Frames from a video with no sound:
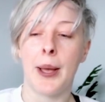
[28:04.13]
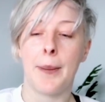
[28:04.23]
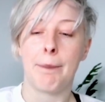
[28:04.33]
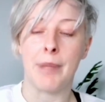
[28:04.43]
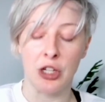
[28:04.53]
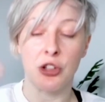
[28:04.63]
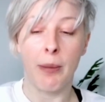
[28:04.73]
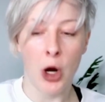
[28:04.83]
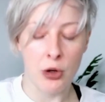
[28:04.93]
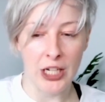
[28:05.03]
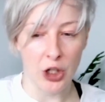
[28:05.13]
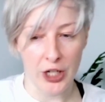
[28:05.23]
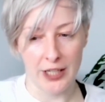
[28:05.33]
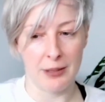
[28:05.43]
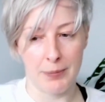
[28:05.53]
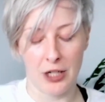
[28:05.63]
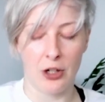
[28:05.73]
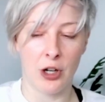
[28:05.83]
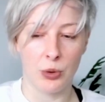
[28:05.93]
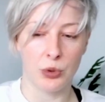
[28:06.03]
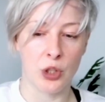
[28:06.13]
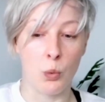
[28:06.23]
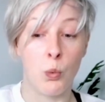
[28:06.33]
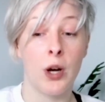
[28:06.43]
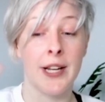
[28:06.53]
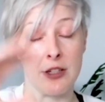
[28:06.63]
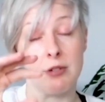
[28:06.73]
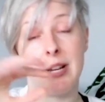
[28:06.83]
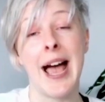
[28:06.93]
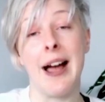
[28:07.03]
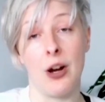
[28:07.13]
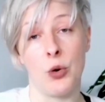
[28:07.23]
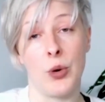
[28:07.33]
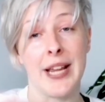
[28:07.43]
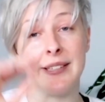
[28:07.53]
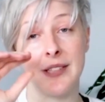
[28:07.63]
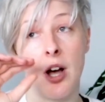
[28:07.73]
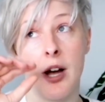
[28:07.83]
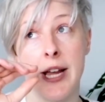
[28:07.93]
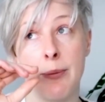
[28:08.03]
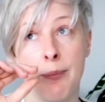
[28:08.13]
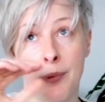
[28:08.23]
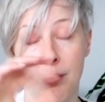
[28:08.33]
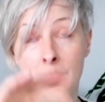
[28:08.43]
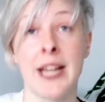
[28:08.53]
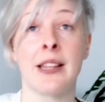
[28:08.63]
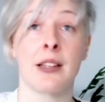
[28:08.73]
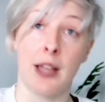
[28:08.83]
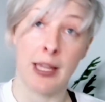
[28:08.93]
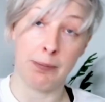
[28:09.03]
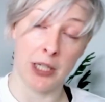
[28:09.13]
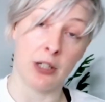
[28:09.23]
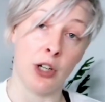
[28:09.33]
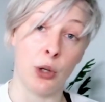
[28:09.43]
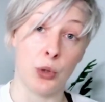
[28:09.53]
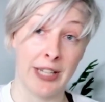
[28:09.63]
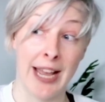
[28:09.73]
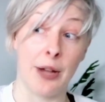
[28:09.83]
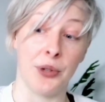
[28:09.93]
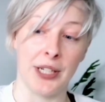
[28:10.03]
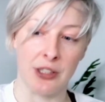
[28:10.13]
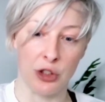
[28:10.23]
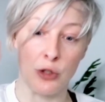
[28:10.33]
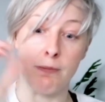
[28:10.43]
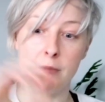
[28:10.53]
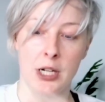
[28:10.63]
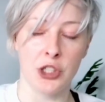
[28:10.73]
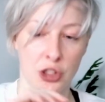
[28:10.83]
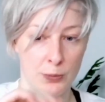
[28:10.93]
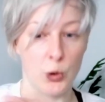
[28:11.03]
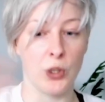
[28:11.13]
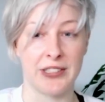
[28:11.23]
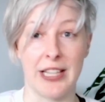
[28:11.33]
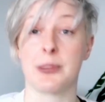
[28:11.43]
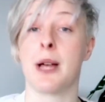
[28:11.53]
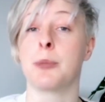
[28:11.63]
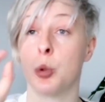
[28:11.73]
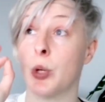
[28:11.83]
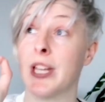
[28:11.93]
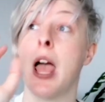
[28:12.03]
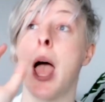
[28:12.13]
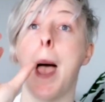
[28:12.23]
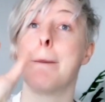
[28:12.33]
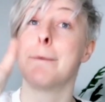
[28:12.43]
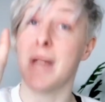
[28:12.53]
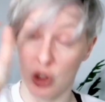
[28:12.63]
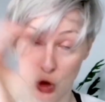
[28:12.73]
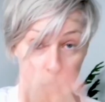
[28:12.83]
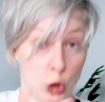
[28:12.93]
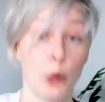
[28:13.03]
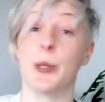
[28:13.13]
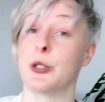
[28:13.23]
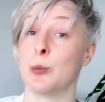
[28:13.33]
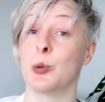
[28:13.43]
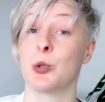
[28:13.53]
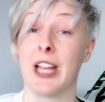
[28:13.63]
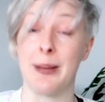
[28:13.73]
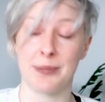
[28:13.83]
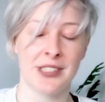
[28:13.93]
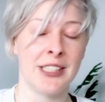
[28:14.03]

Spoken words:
because I'm only looking at the bigger goal. So what I do now is I break a bigger goal down into much smaller steps. I'm talking super small steps.